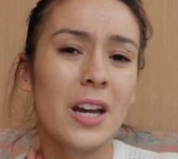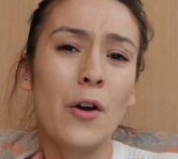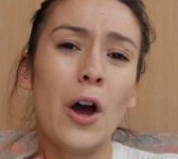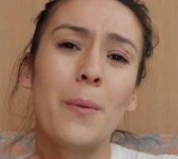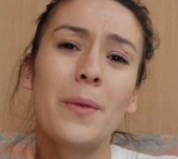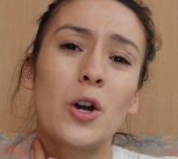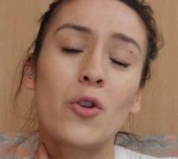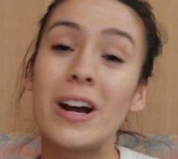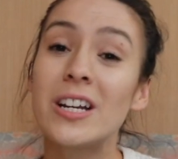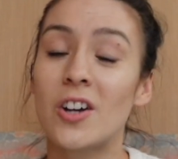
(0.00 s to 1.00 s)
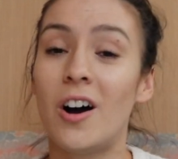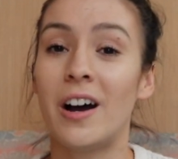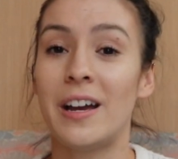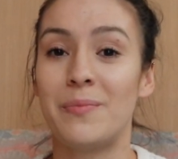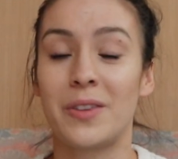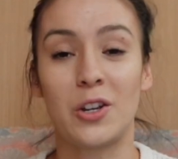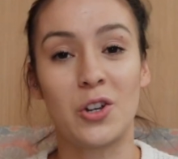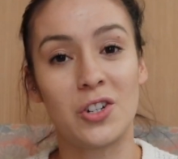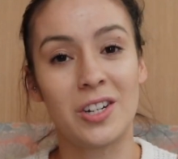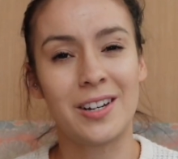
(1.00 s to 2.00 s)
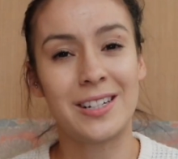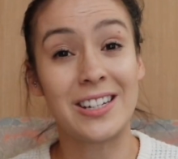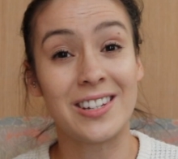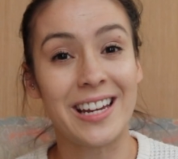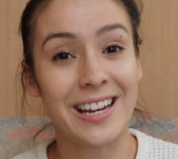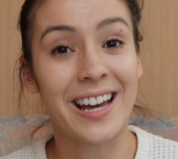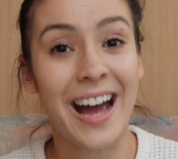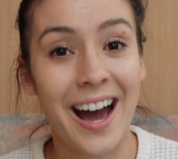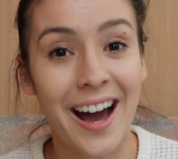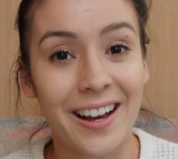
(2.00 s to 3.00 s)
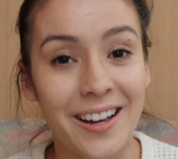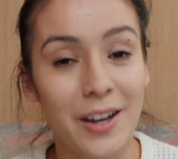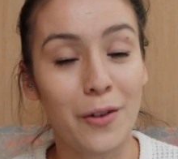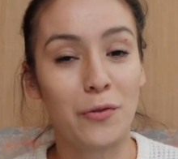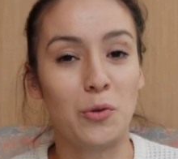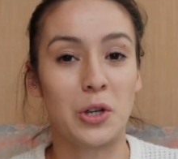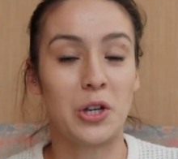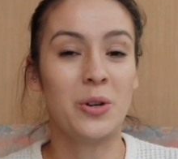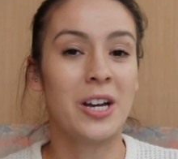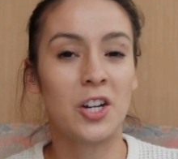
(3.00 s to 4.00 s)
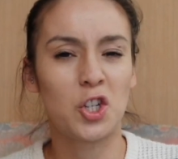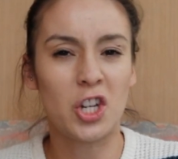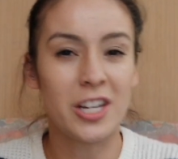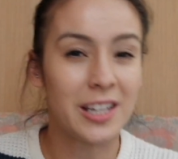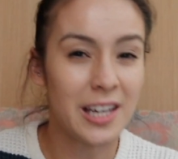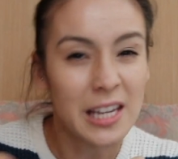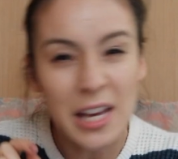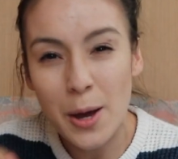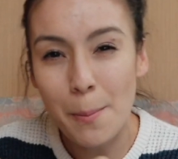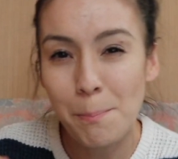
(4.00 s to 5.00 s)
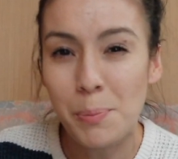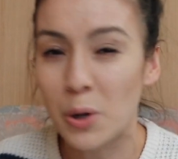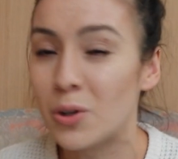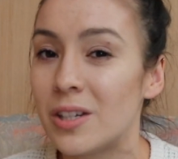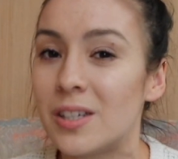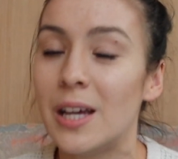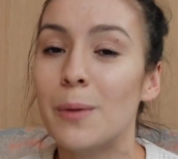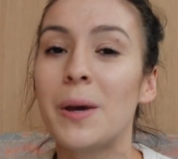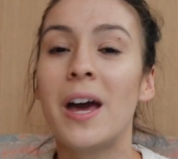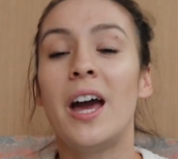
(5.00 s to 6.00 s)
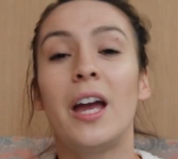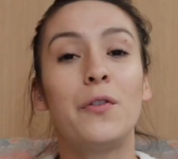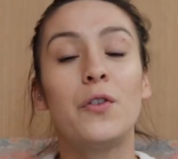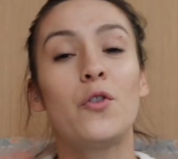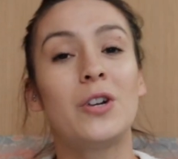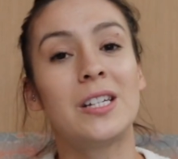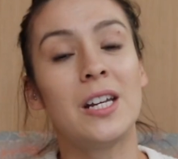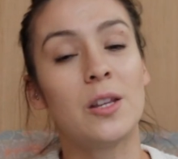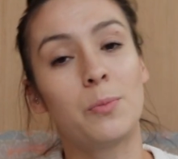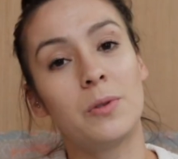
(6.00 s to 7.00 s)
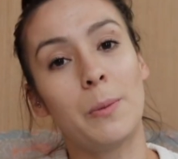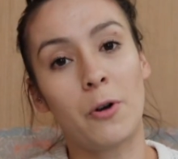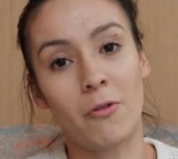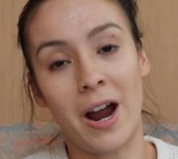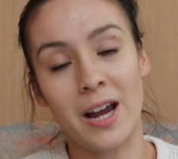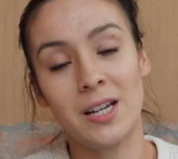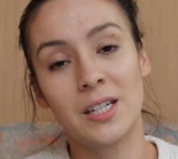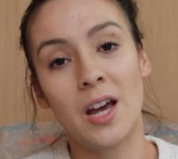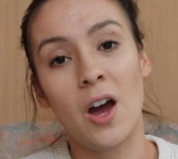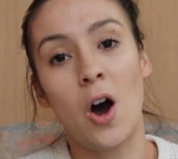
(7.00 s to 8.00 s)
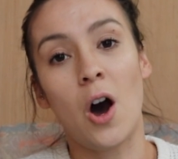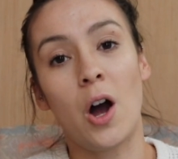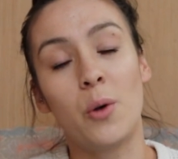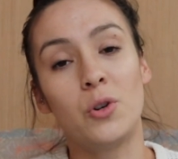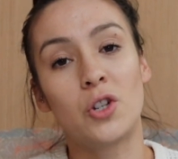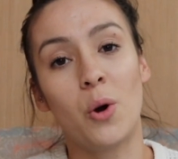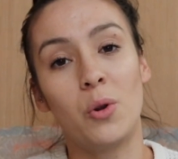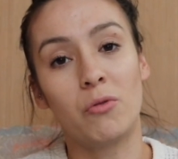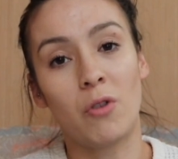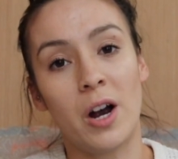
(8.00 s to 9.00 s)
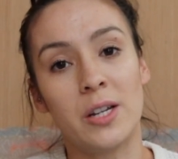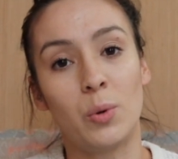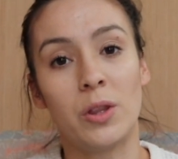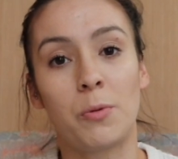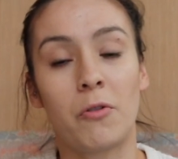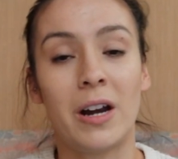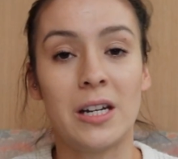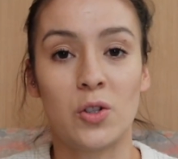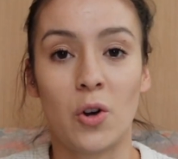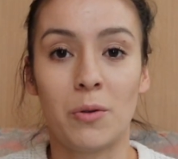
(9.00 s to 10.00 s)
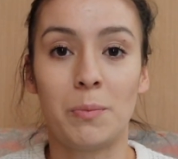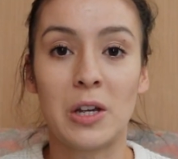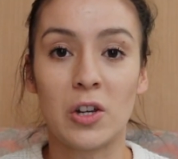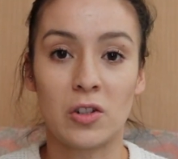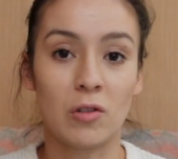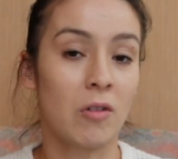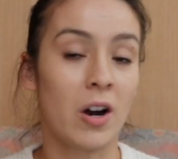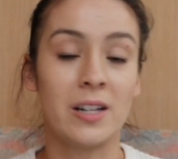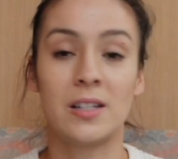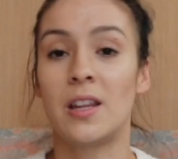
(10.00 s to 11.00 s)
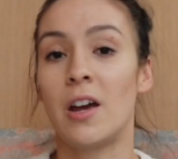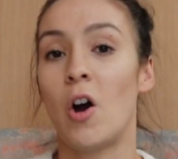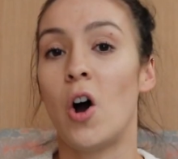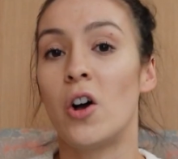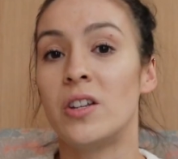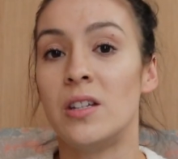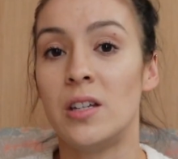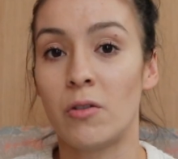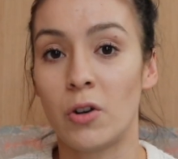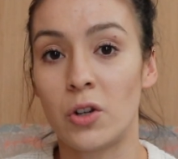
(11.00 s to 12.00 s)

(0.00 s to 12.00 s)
A great time, a good Disney hack for you, cheeky bonus tip. If you've already seen the parade, I would go on the rides when the parade is on, because the rides, there are 0